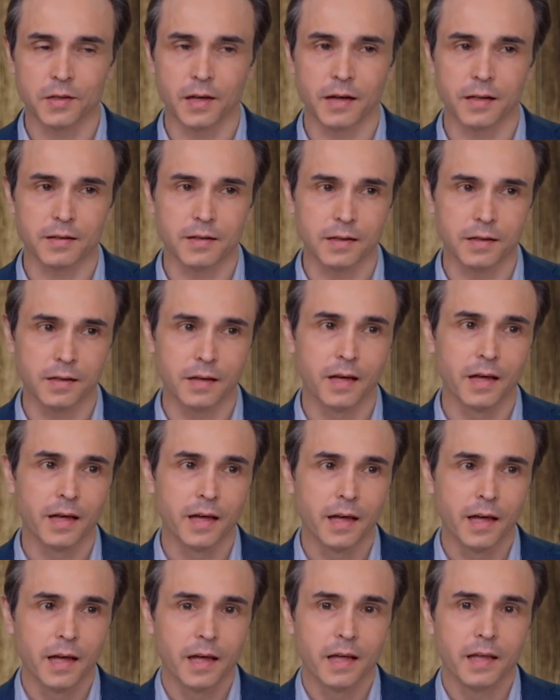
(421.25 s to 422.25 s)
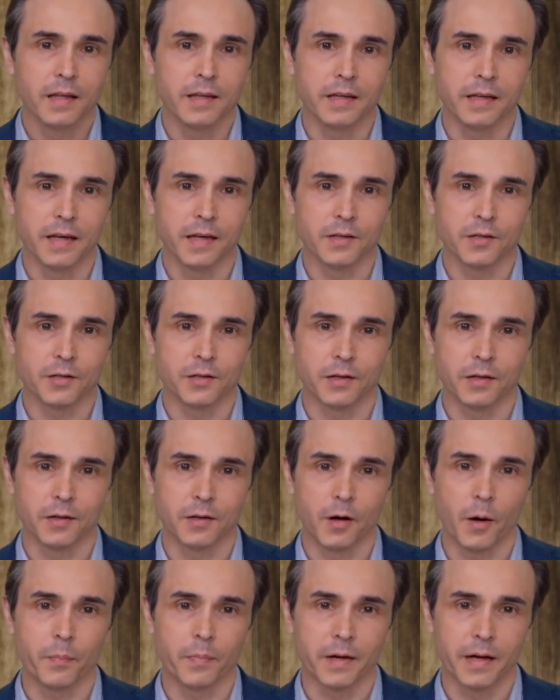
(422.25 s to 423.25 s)
like the the insulin
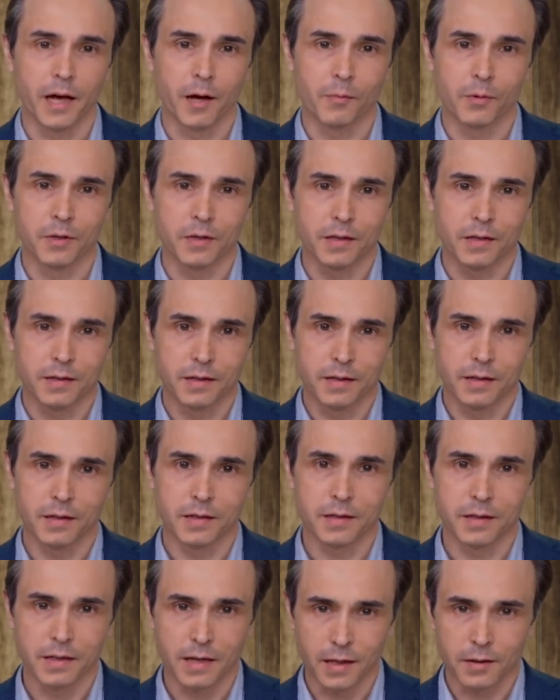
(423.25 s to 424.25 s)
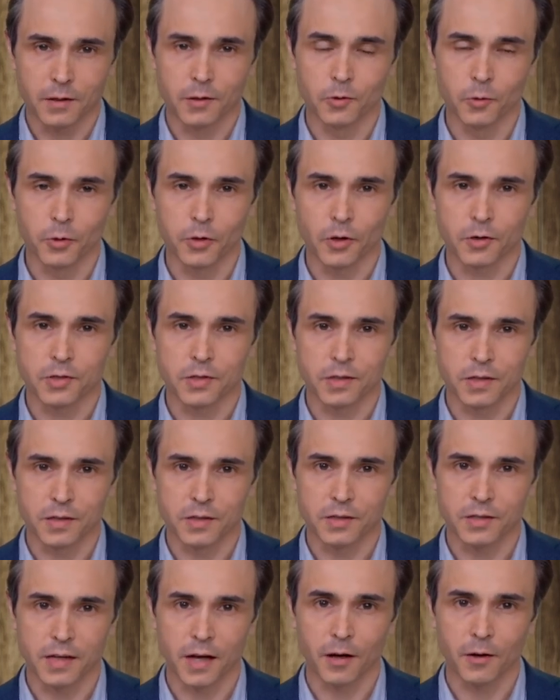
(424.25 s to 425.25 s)
not being able to to get the glucose into the
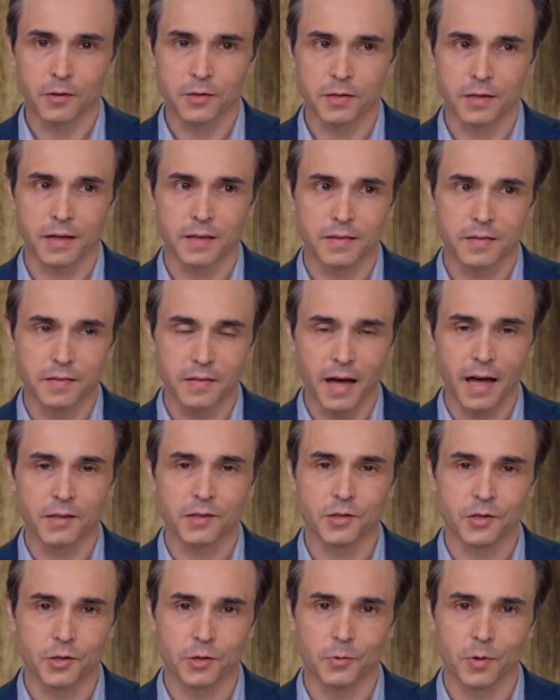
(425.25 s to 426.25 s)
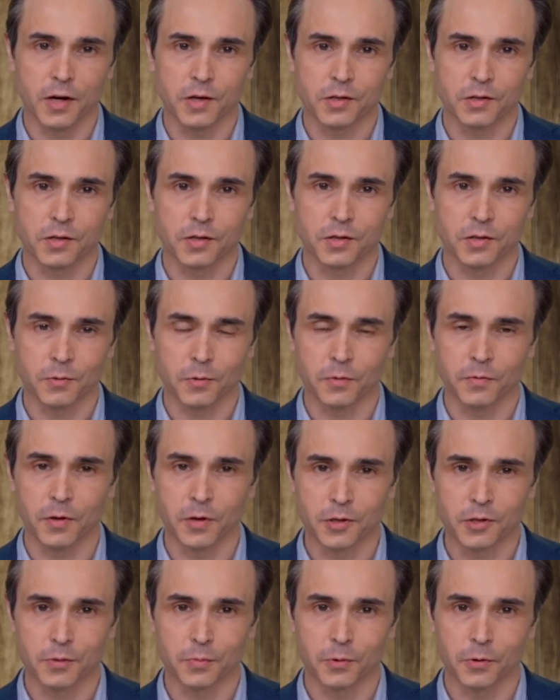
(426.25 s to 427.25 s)
cells, like that situation is
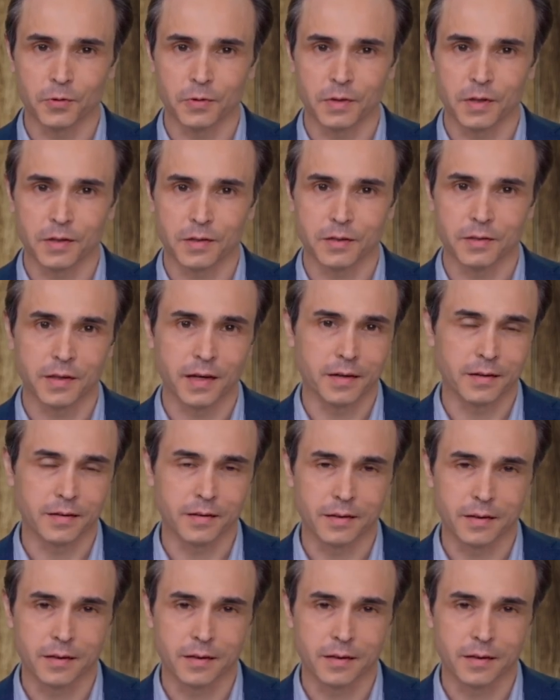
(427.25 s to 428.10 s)
irreversible? There's that.